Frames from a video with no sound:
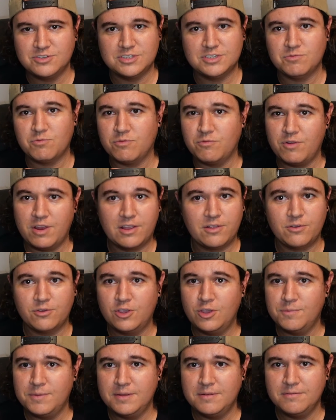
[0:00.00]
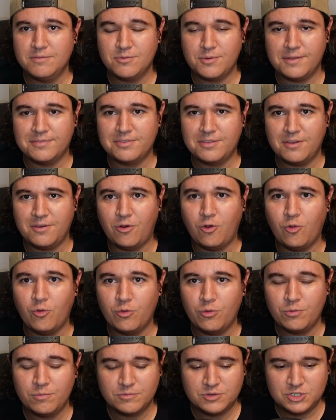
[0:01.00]
just a regular human throughout the
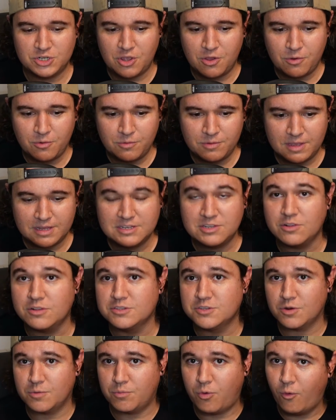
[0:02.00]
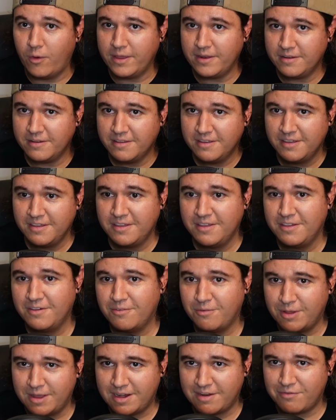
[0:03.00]
whole show until a certain point,
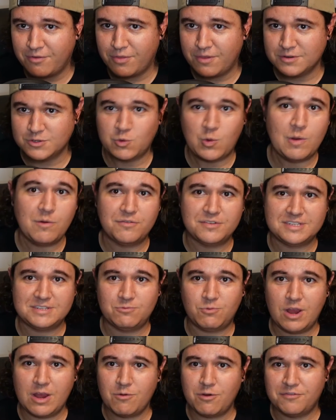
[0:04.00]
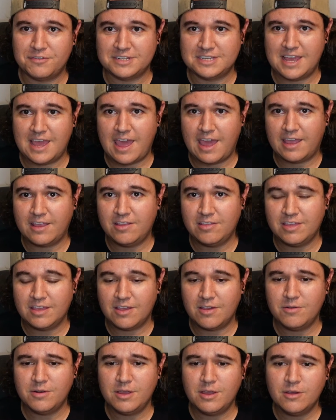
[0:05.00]
whenever there's a werewolf attack, and you
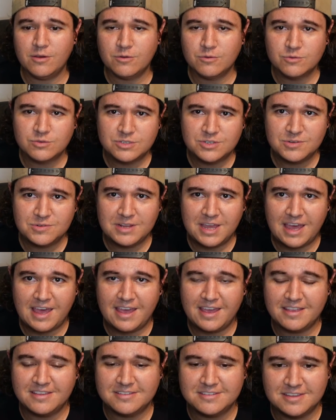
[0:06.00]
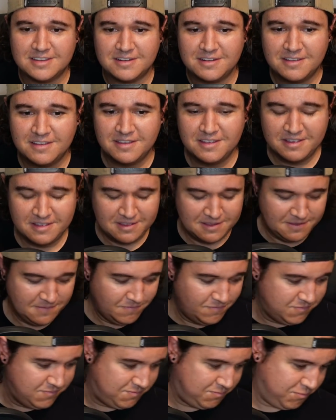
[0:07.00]
think, oh no, Stu dies, and
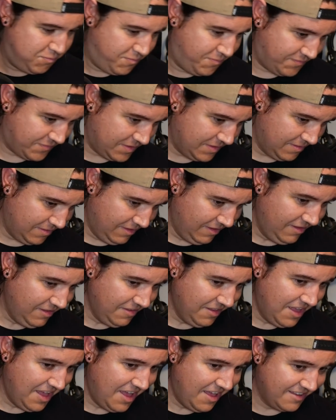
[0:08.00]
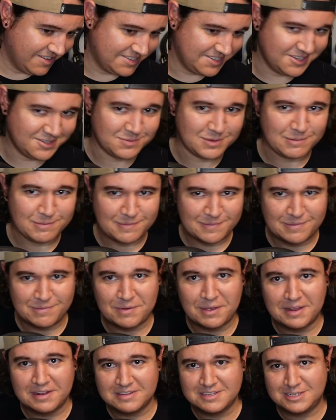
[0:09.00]
excuse me,
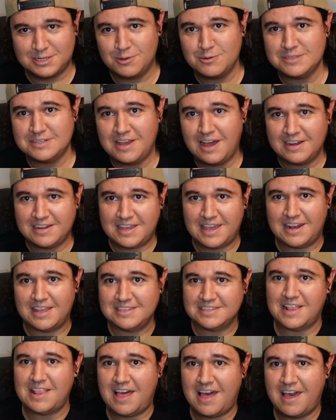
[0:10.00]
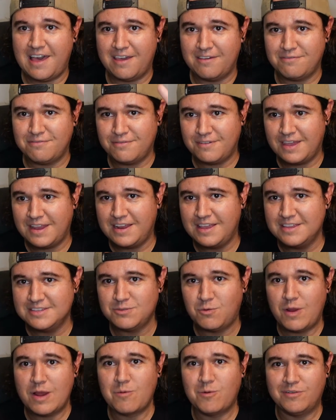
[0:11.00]
but Stu's not dead. He's alive, and he's
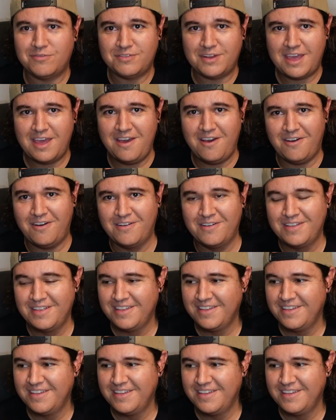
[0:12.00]
a werewolf now.